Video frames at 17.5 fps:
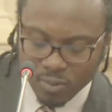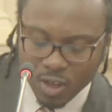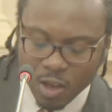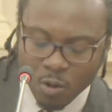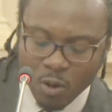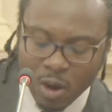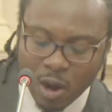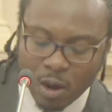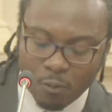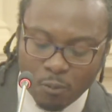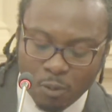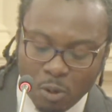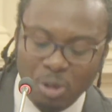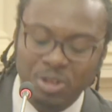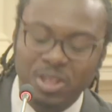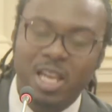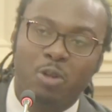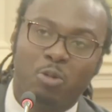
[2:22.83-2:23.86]
Well, what we
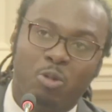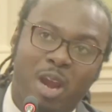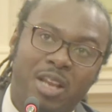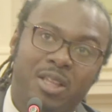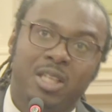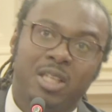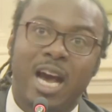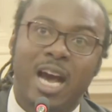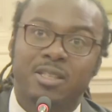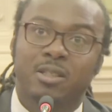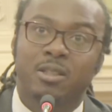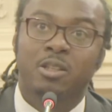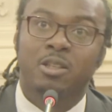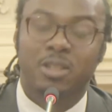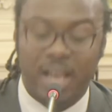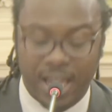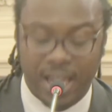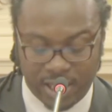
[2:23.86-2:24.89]
think creating the dots
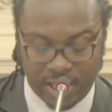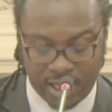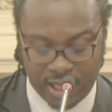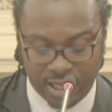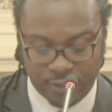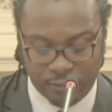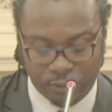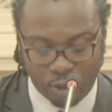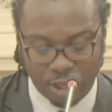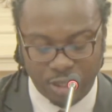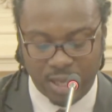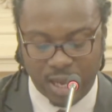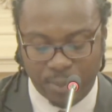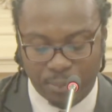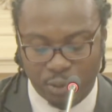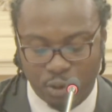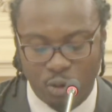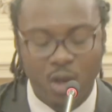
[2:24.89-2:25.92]
looks like is, for
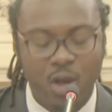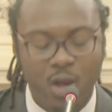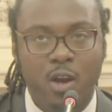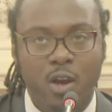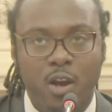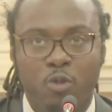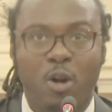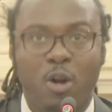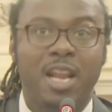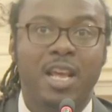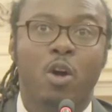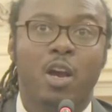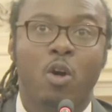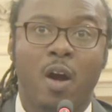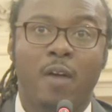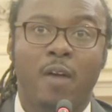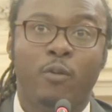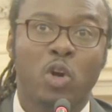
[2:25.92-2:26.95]
example, creating an
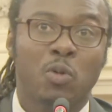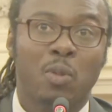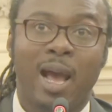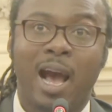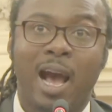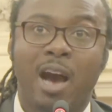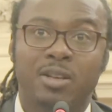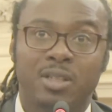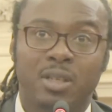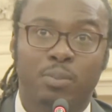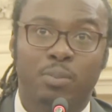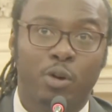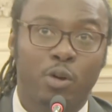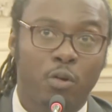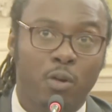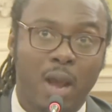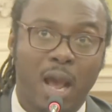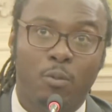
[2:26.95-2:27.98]
affordable housing
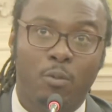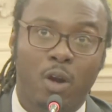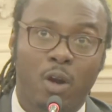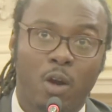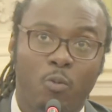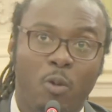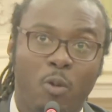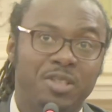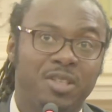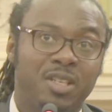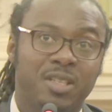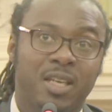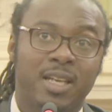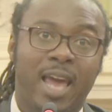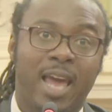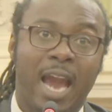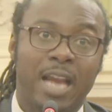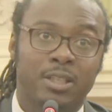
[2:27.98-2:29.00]
program where residents can
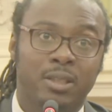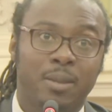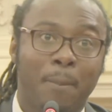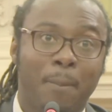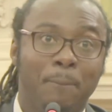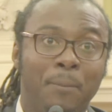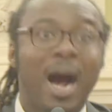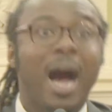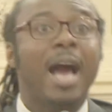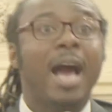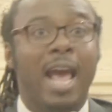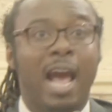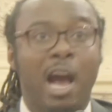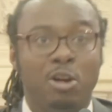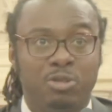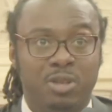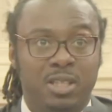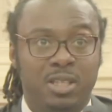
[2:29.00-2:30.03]
actually buy
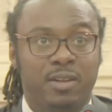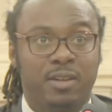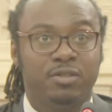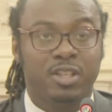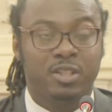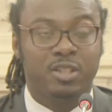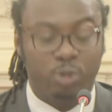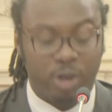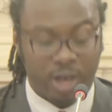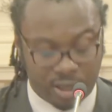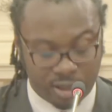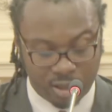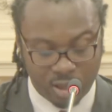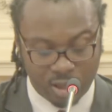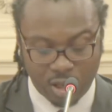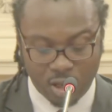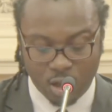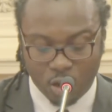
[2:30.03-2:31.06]
housing instead of just rent,
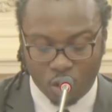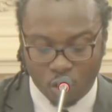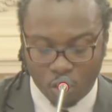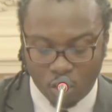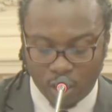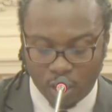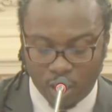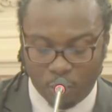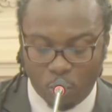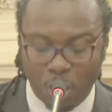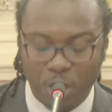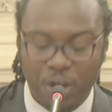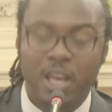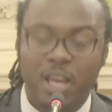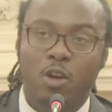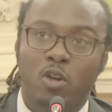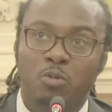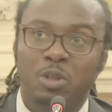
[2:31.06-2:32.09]
or
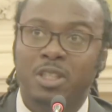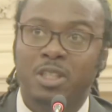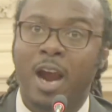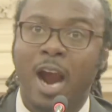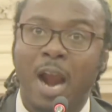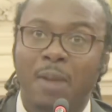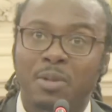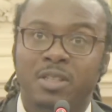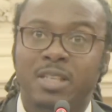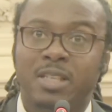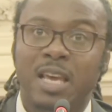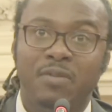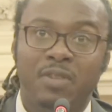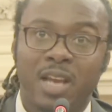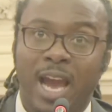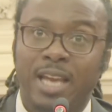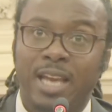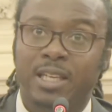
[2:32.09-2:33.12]
working on retirement
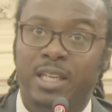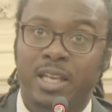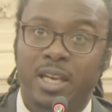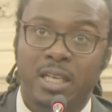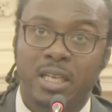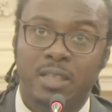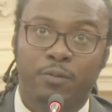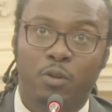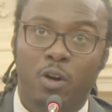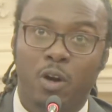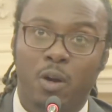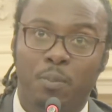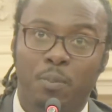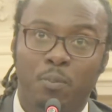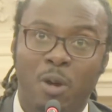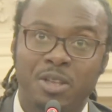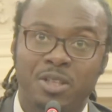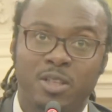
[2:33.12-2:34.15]
saving ideas for
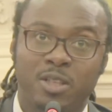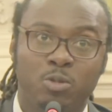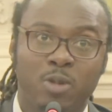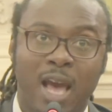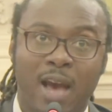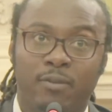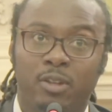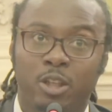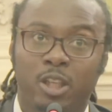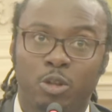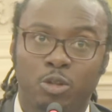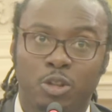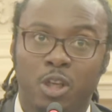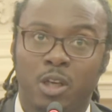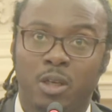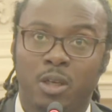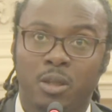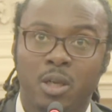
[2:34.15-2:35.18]
residents who have little
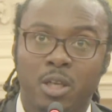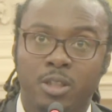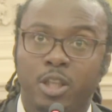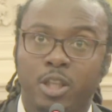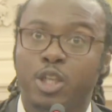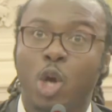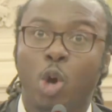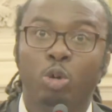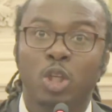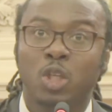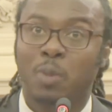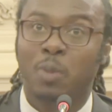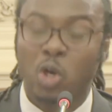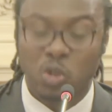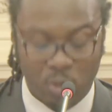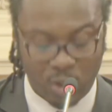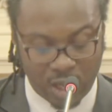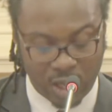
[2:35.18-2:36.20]
to no
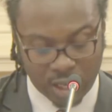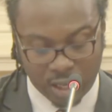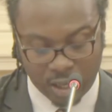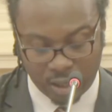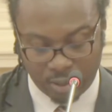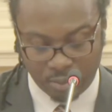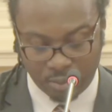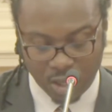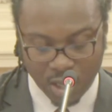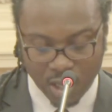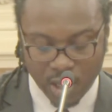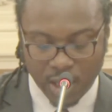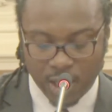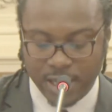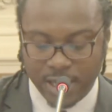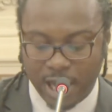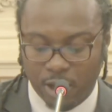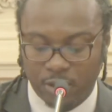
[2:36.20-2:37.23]
disposable income.
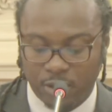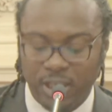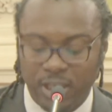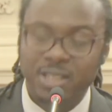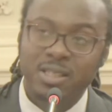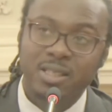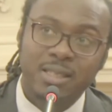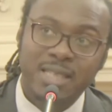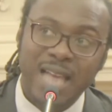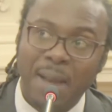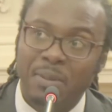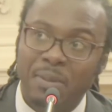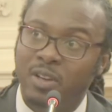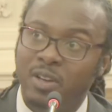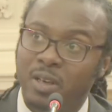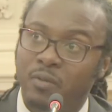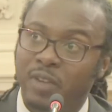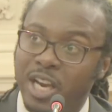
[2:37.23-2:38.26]
Now, this is the type of
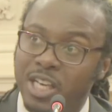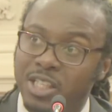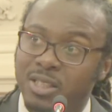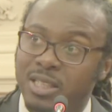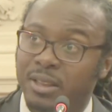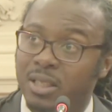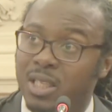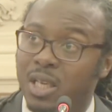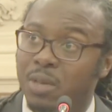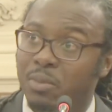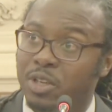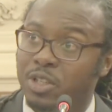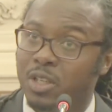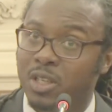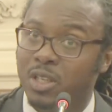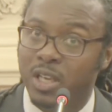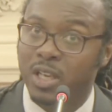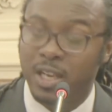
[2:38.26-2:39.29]
innovation that this
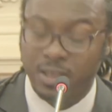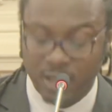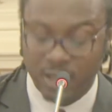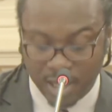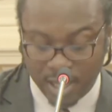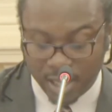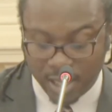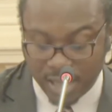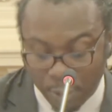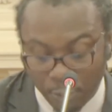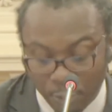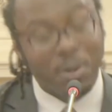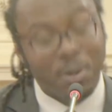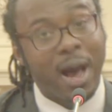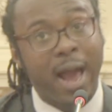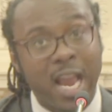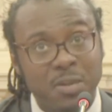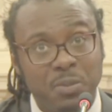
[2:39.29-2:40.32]
commission needs. Now, we're
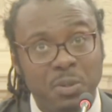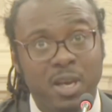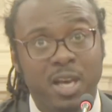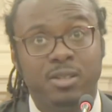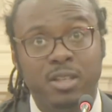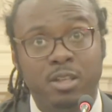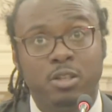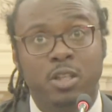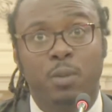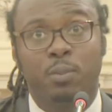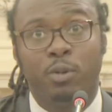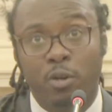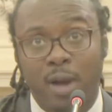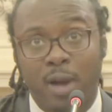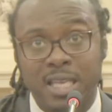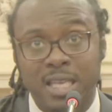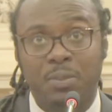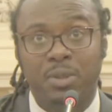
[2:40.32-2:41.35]
biased because these are the
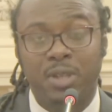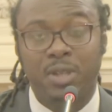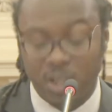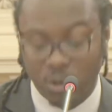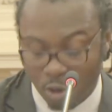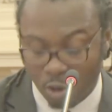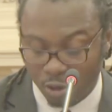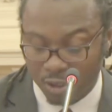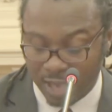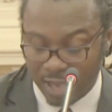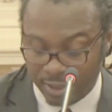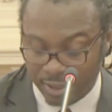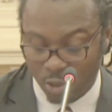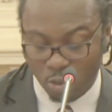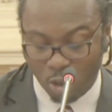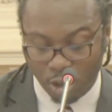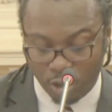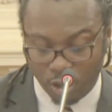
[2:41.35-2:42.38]
programs that Medici Road is actually
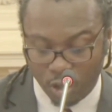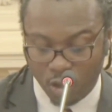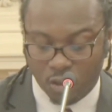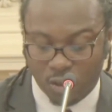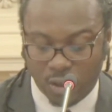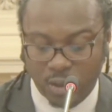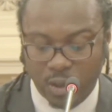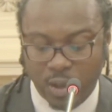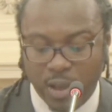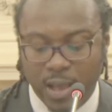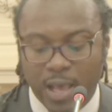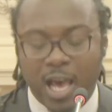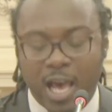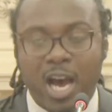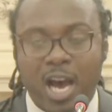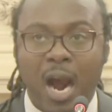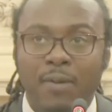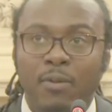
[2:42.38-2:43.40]
working on.
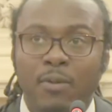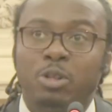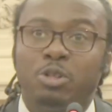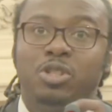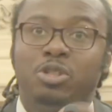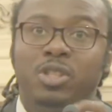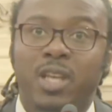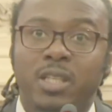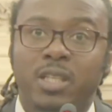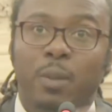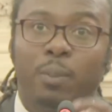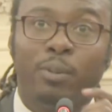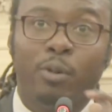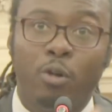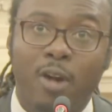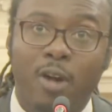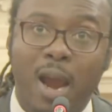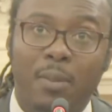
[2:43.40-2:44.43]
However, what you see is a
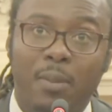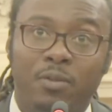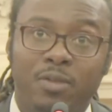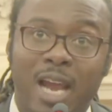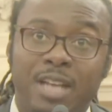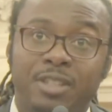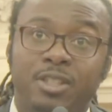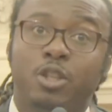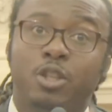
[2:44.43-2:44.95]
program of not just